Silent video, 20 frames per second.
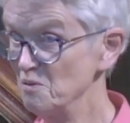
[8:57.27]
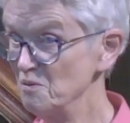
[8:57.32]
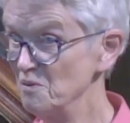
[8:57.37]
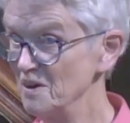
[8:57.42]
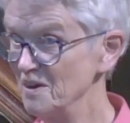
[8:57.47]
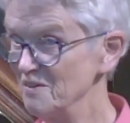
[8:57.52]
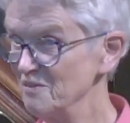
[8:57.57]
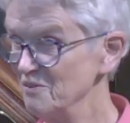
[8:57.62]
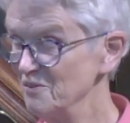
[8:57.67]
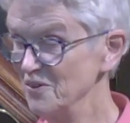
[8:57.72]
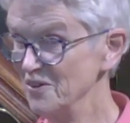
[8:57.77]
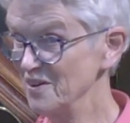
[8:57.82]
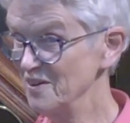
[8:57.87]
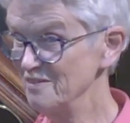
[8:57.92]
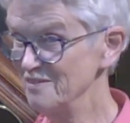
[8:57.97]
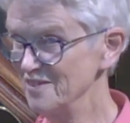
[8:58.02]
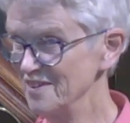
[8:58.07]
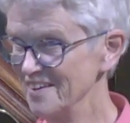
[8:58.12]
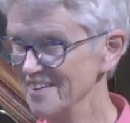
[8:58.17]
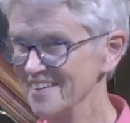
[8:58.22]

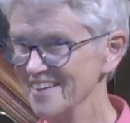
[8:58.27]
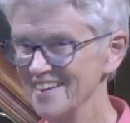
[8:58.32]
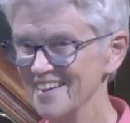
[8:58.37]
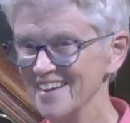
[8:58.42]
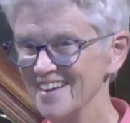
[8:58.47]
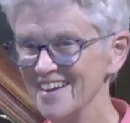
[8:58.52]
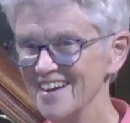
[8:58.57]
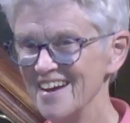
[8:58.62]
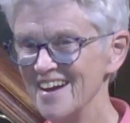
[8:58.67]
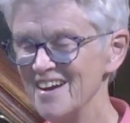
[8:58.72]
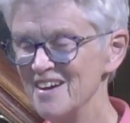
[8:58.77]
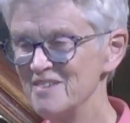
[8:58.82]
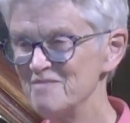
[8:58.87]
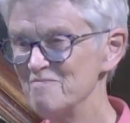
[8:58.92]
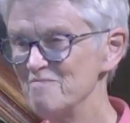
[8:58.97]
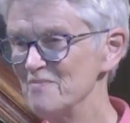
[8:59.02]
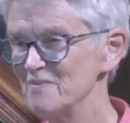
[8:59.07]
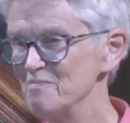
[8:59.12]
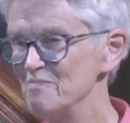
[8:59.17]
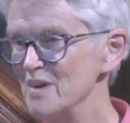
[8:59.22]
whatever
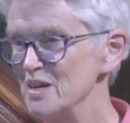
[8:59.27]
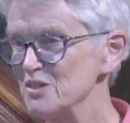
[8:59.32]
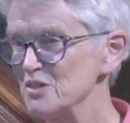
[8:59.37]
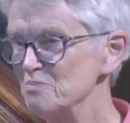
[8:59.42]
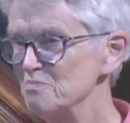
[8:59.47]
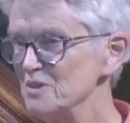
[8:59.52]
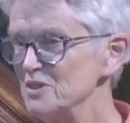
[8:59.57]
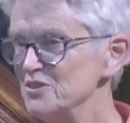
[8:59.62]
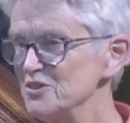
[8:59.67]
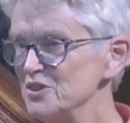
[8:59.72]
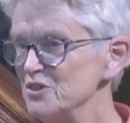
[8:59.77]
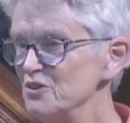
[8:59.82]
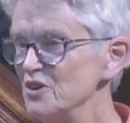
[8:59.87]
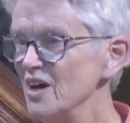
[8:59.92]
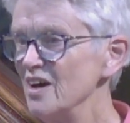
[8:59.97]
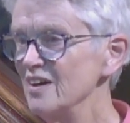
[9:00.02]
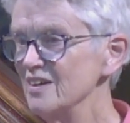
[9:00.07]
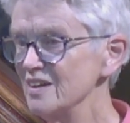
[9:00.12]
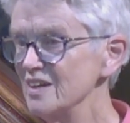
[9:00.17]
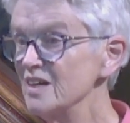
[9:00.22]
measurements you
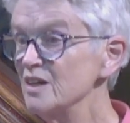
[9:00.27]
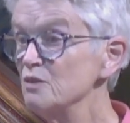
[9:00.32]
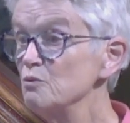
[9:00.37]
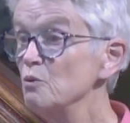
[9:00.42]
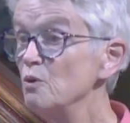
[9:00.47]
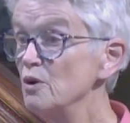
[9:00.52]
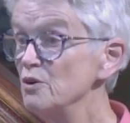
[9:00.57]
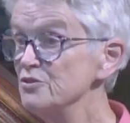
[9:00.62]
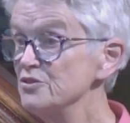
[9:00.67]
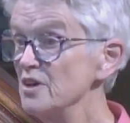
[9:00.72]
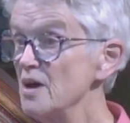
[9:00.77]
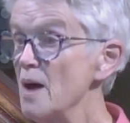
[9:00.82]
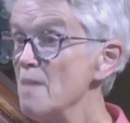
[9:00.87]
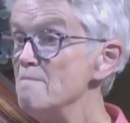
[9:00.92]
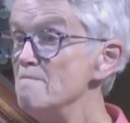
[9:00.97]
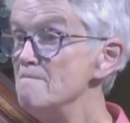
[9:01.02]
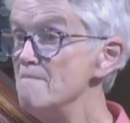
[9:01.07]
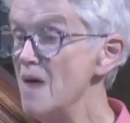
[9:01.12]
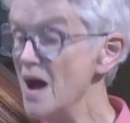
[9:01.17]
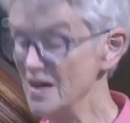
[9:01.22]
like, it was
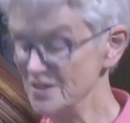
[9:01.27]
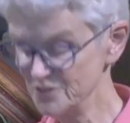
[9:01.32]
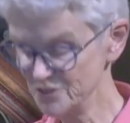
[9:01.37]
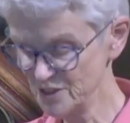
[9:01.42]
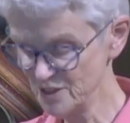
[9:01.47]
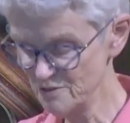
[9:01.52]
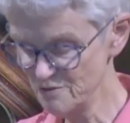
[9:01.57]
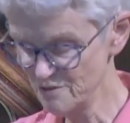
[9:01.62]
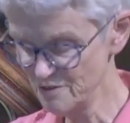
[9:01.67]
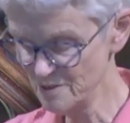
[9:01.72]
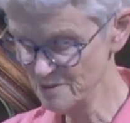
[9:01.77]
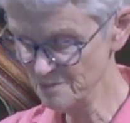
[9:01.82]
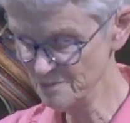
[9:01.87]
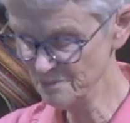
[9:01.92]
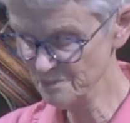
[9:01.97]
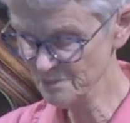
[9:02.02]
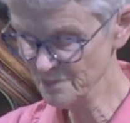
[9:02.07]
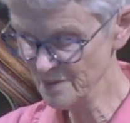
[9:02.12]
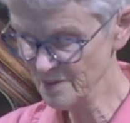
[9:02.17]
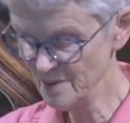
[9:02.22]
massive.
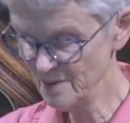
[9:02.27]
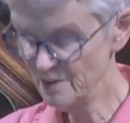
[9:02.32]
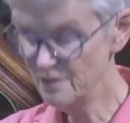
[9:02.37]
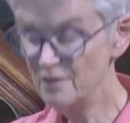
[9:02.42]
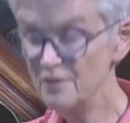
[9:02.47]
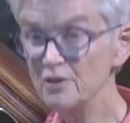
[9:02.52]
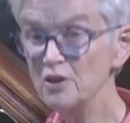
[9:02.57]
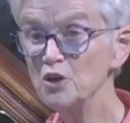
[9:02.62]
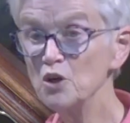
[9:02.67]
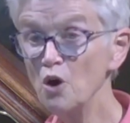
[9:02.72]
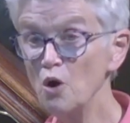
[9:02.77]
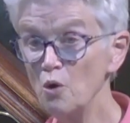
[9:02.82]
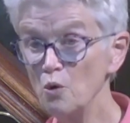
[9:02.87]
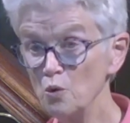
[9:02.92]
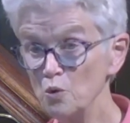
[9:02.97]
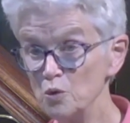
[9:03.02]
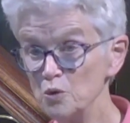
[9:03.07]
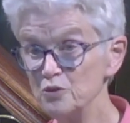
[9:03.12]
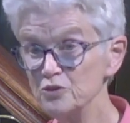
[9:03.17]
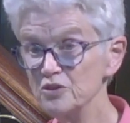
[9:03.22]
The
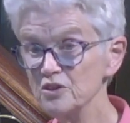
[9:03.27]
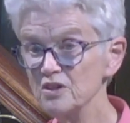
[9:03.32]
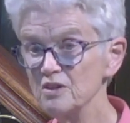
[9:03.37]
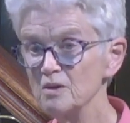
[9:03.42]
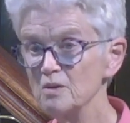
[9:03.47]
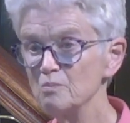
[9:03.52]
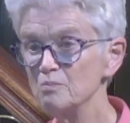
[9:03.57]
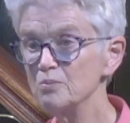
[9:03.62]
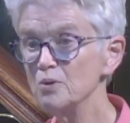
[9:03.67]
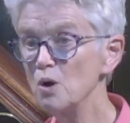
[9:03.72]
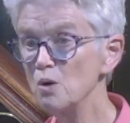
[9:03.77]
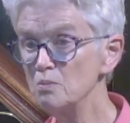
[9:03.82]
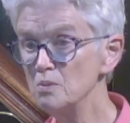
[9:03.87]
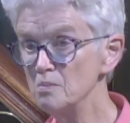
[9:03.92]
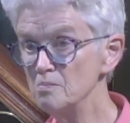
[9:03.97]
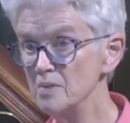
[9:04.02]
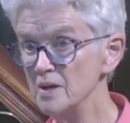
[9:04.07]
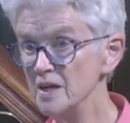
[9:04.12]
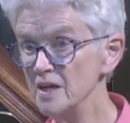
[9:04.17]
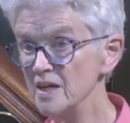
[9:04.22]
gold
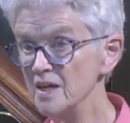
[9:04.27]
probably